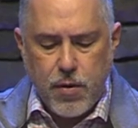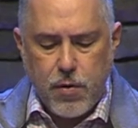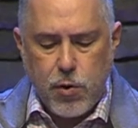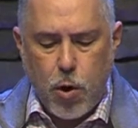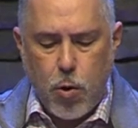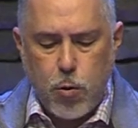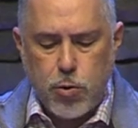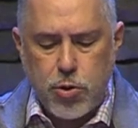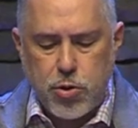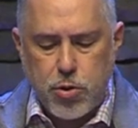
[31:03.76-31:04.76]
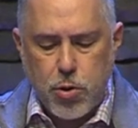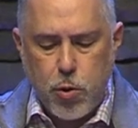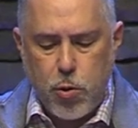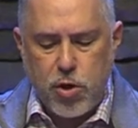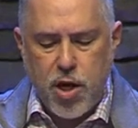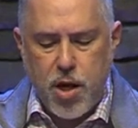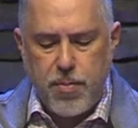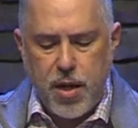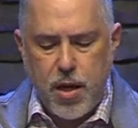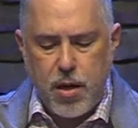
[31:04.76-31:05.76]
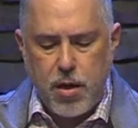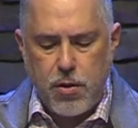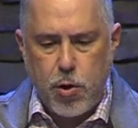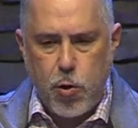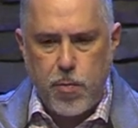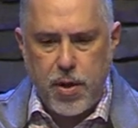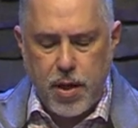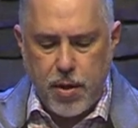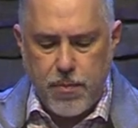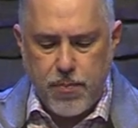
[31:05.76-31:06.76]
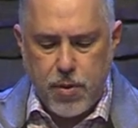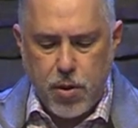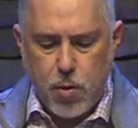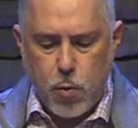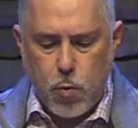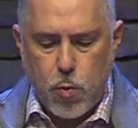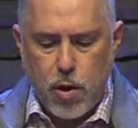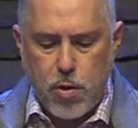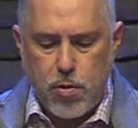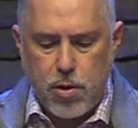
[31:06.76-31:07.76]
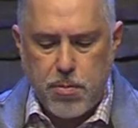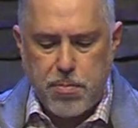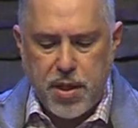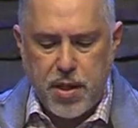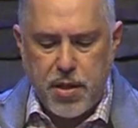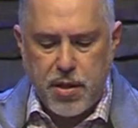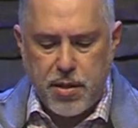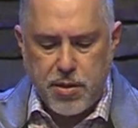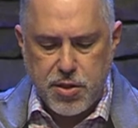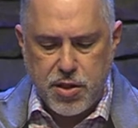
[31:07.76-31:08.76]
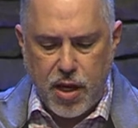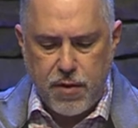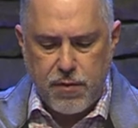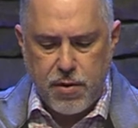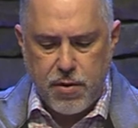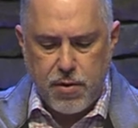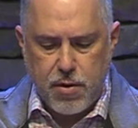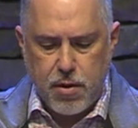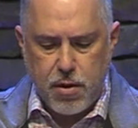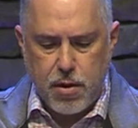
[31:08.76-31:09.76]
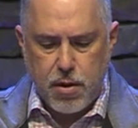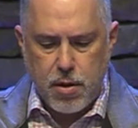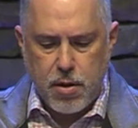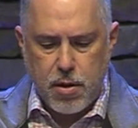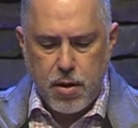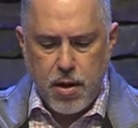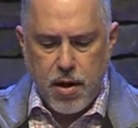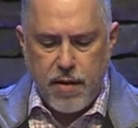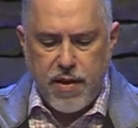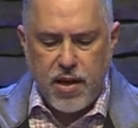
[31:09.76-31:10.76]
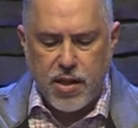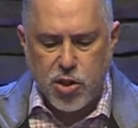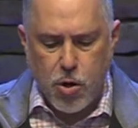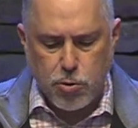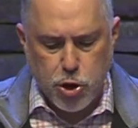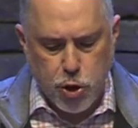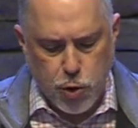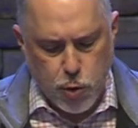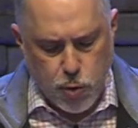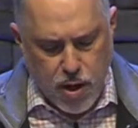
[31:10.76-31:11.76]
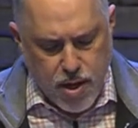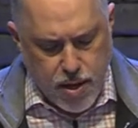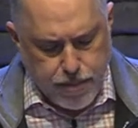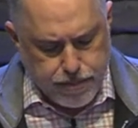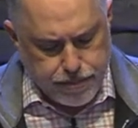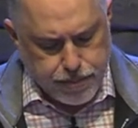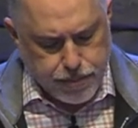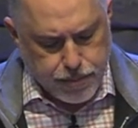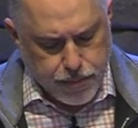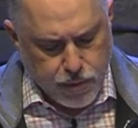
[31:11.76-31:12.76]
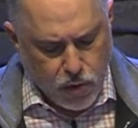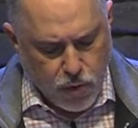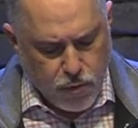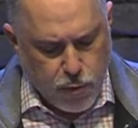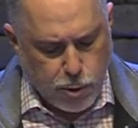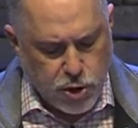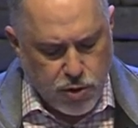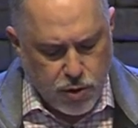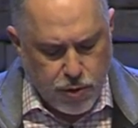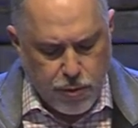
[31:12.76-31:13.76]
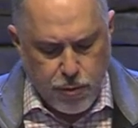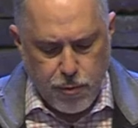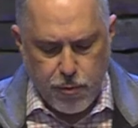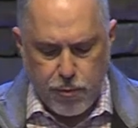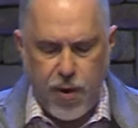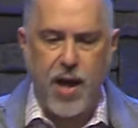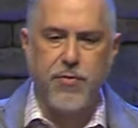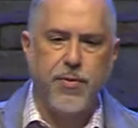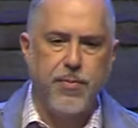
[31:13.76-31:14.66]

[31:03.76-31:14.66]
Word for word: Those who come in through me will be saved. Right? And then let's go to um, verse five.